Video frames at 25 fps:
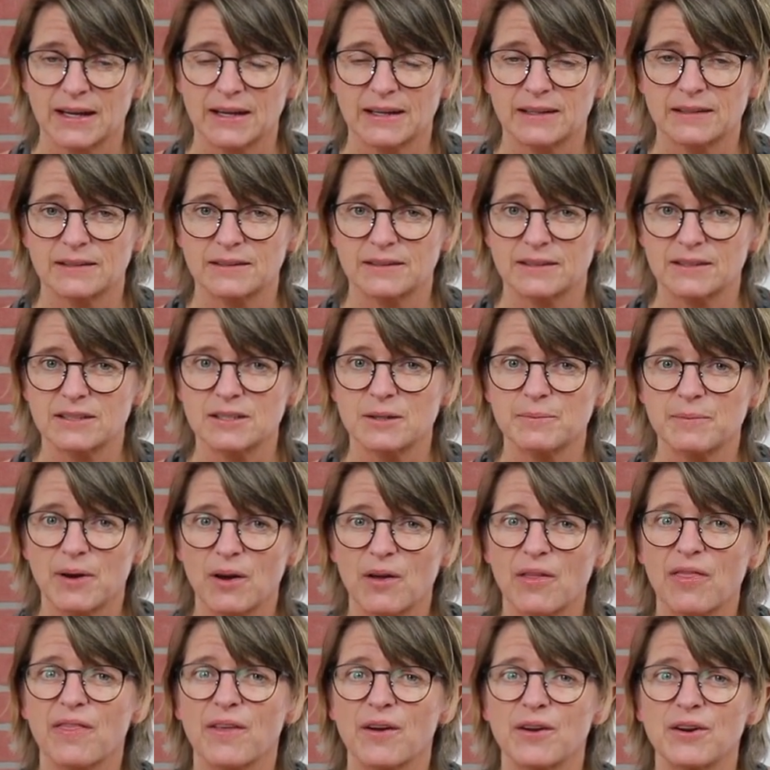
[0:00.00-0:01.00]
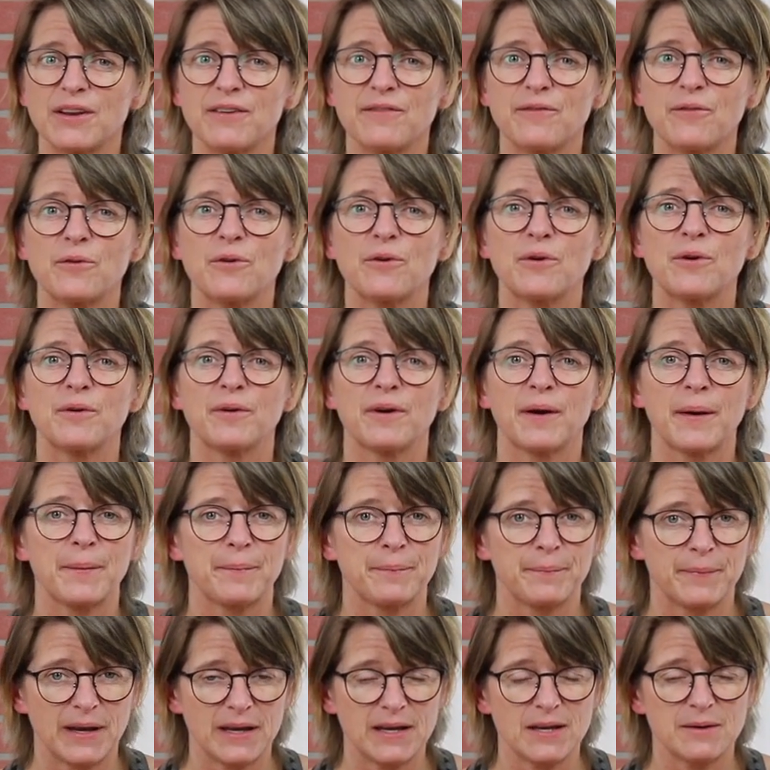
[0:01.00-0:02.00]
And there's about 34
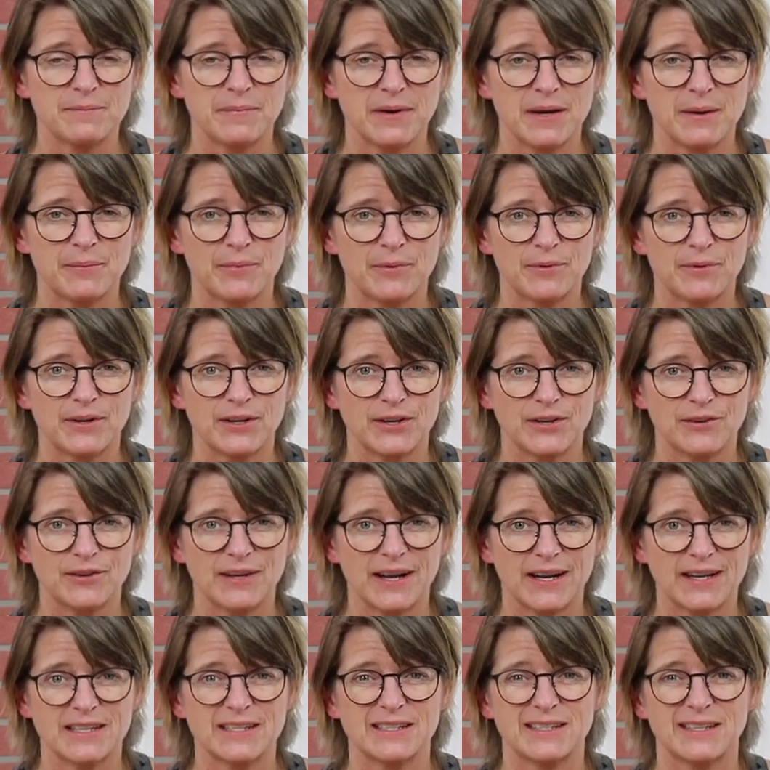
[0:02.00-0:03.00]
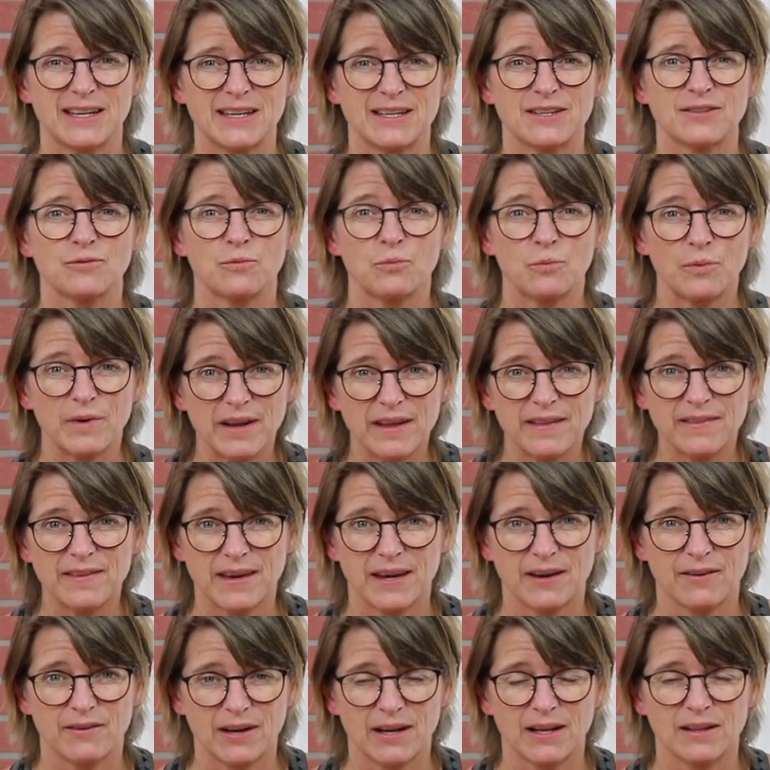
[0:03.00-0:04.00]
million people in the United States with
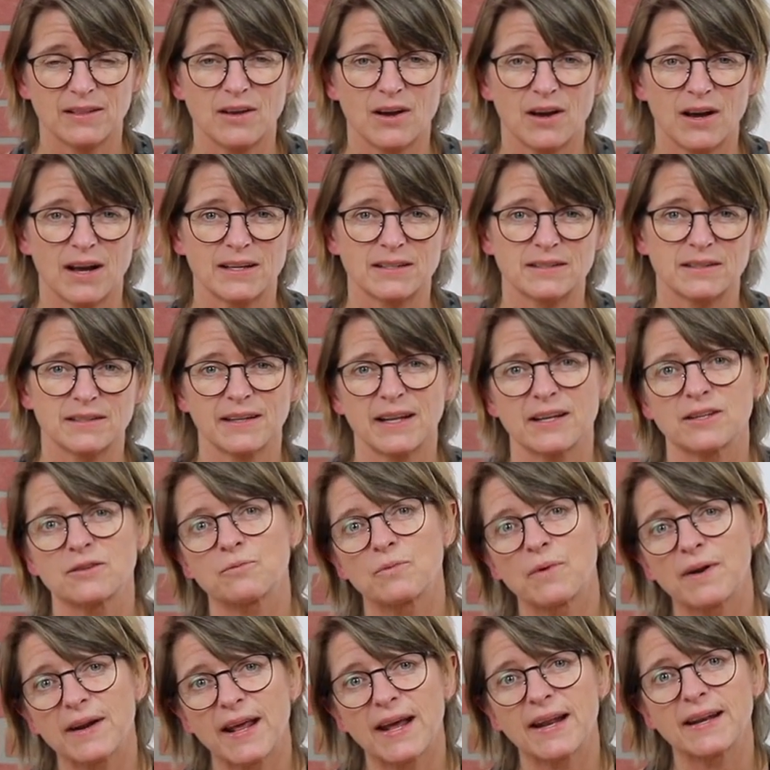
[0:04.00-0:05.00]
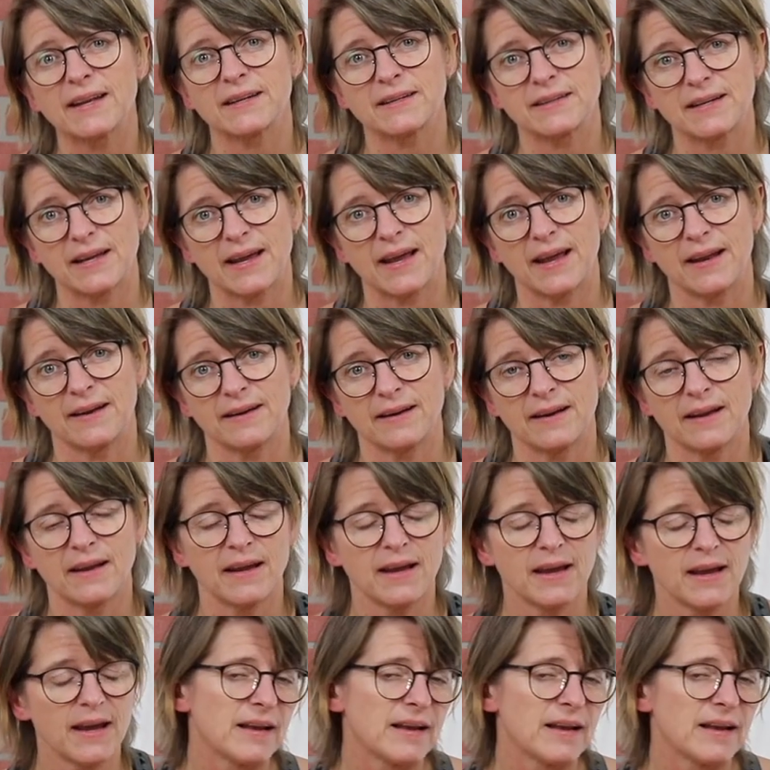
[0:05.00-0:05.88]
hearing loss, so that's 1 out of 10.